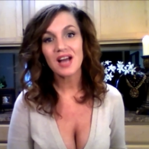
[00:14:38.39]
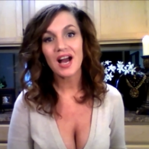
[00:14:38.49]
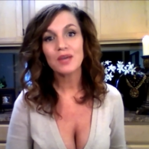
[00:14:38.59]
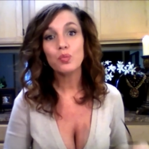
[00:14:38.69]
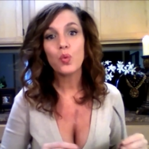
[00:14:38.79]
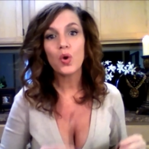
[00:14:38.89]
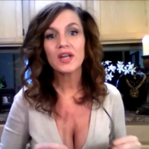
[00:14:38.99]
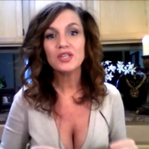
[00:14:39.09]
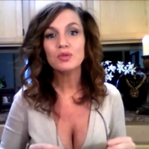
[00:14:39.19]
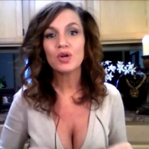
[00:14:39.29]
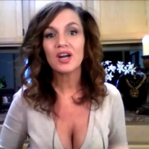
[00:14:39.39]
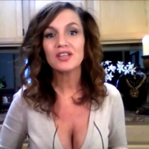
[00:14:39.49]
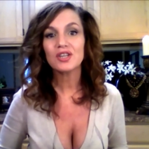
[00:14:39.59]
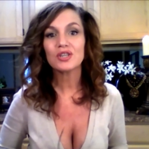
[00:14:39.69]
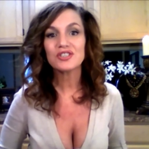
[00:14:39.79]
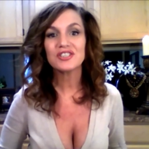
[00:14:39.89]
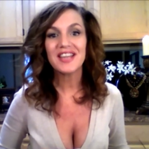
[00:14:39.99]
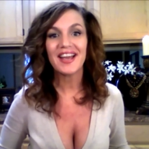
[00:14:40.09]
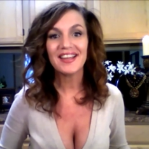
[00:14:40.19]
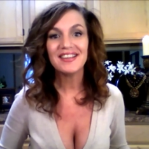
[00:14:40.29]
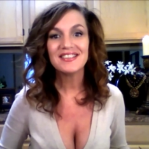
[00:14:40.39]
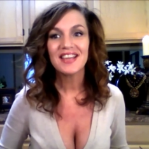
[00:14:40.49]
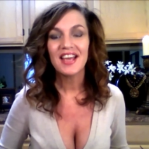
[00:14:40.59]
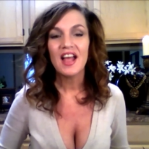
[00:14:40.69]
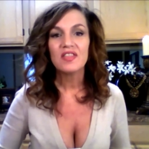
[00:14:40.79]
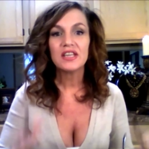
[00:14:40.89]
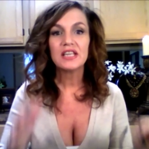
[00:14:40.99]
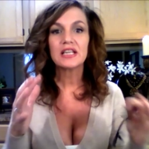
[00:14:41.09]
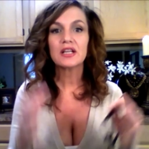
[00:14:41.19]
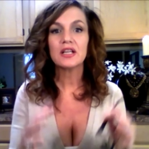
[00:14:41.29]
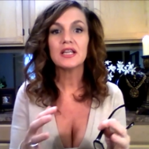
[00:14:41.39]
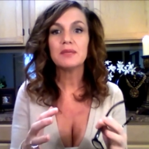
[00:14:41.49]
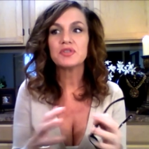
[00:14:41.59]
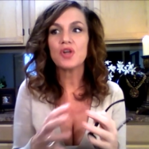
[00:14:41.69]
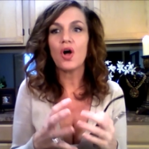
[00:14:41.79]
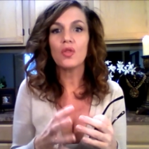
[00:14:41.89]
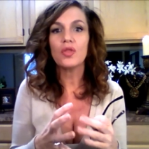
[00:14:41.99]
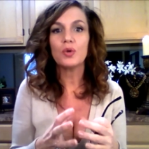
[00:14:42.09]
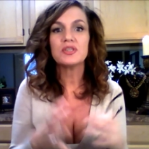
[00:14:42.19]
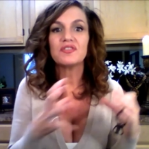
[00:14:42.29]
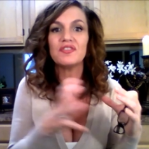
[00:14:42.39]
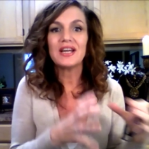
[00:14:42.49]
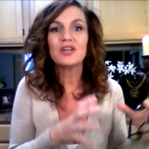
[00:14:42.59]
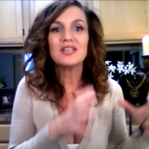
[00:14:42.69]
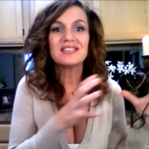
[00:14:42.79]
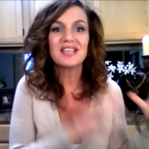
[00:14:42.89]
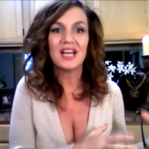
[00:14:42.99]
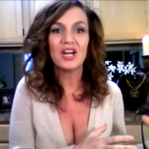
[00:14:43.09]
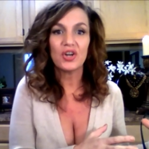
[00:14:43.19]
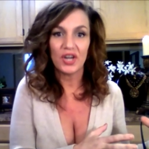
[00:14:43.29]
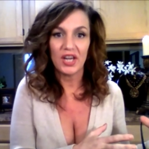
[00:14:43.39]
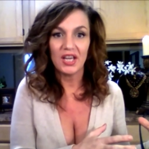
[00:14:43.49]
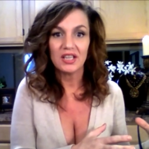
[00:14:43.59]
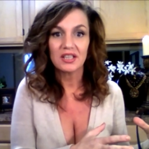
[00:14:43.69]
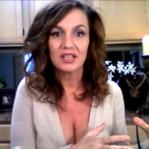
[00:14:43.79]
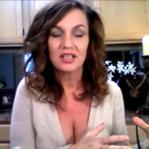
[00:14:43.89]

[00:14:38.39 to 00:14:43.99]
I want you to understand that an eclipse, although is very scary,